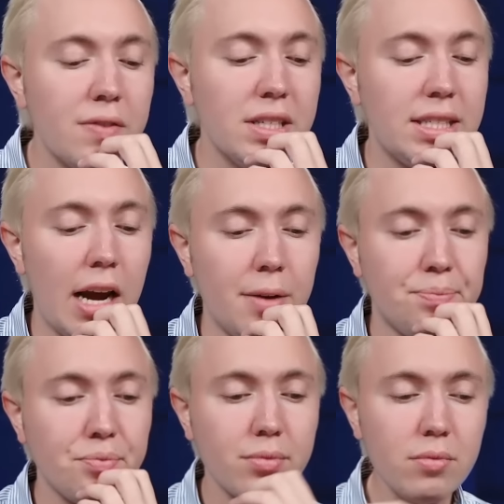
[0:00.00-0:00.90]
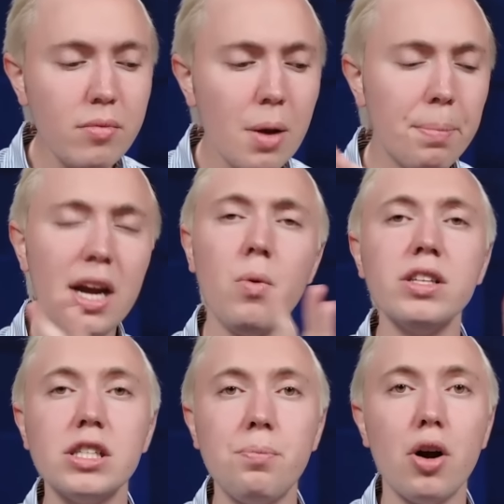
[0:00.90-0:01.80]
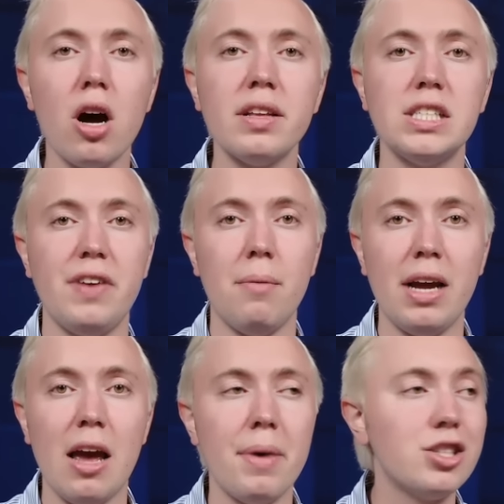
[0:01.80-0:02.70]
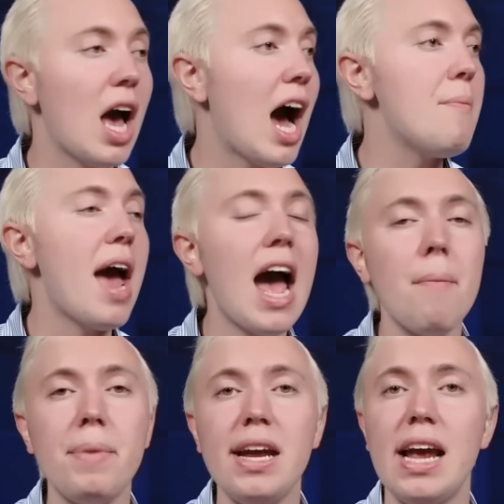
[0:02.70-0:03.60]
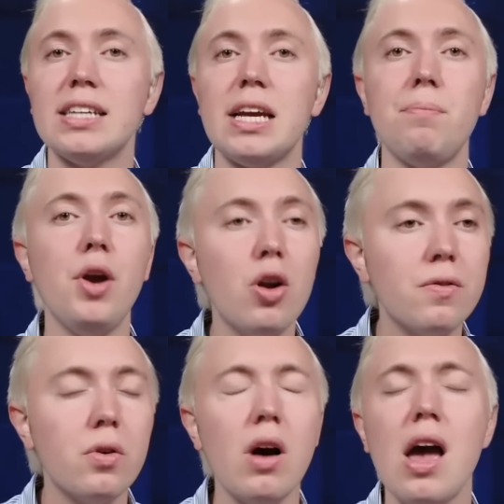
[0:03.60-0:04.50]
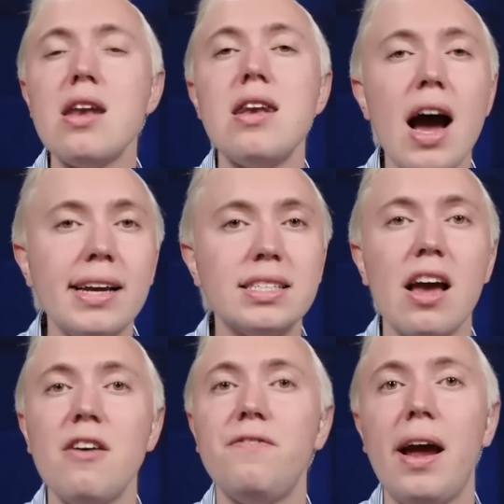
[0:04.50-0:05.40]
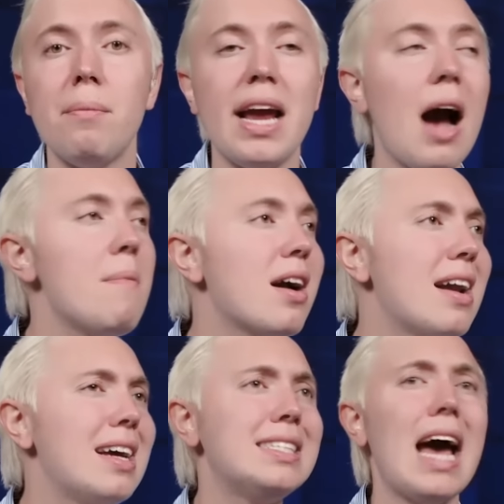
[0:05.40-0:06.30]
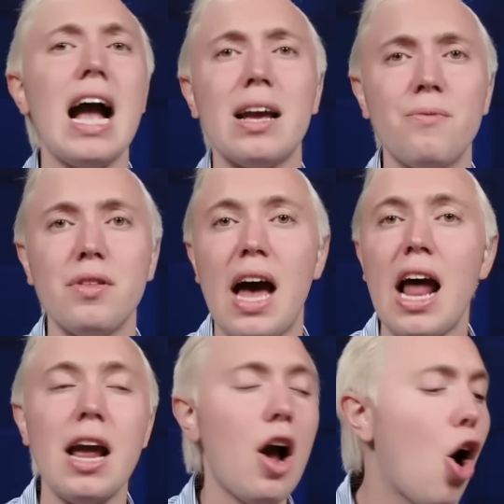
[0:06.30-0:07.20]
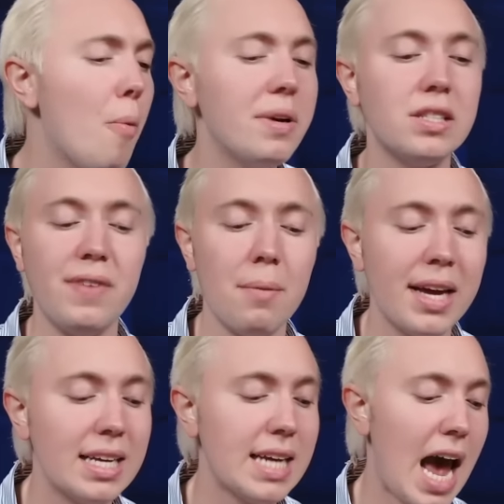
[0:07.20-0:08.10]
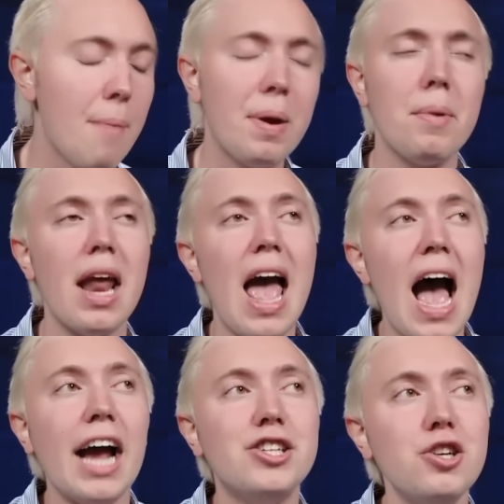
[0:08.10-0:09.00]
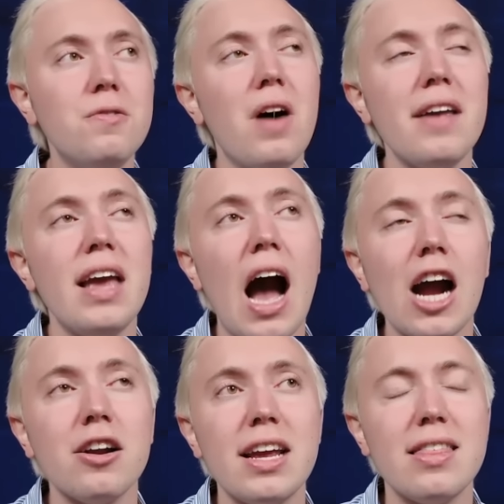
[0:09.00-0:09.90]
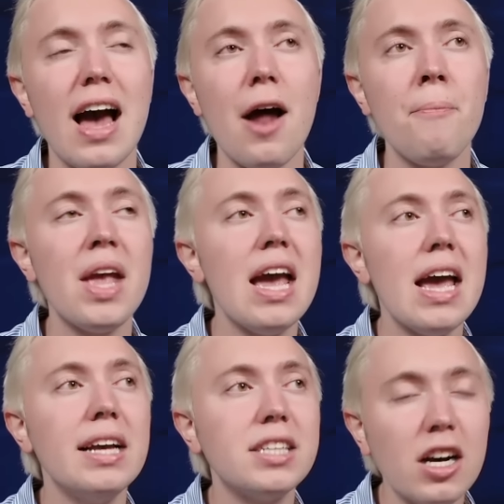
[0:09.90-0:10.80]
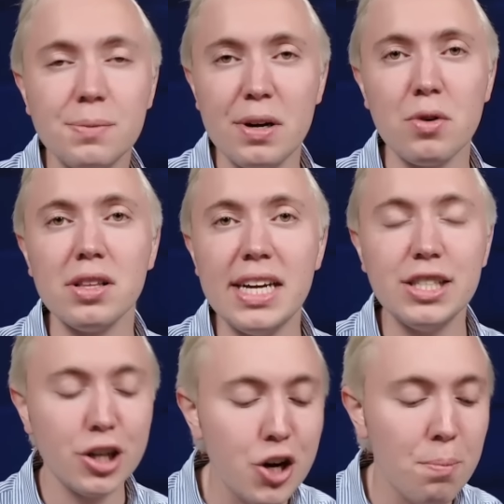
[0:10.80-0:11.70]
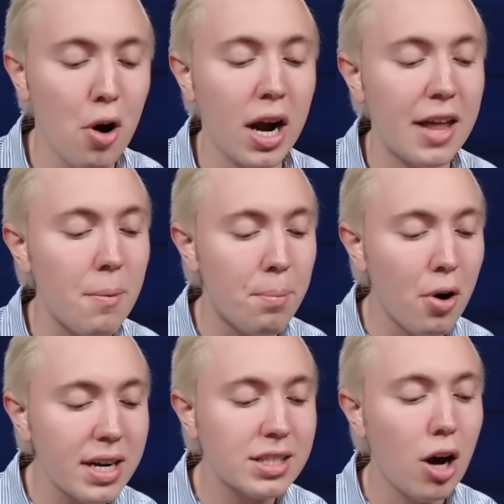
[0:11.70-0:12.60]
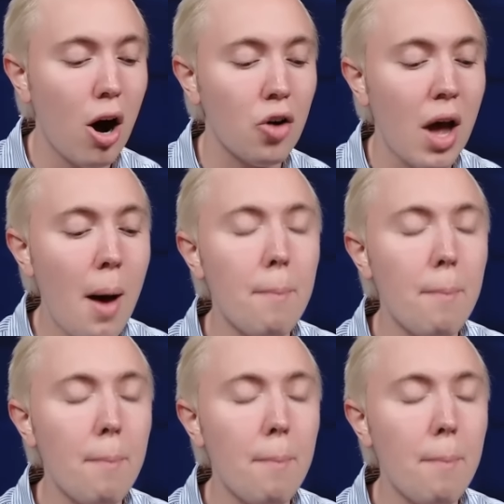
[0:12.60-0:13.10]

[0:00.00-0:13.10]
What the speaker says: have to say, Pete wants to put on this family image. I'm happy he has a beautiful, nice family. I'm not going to attack him for that. I hope his family is happy, but I do find the irony that his husband released a new book, and the book is called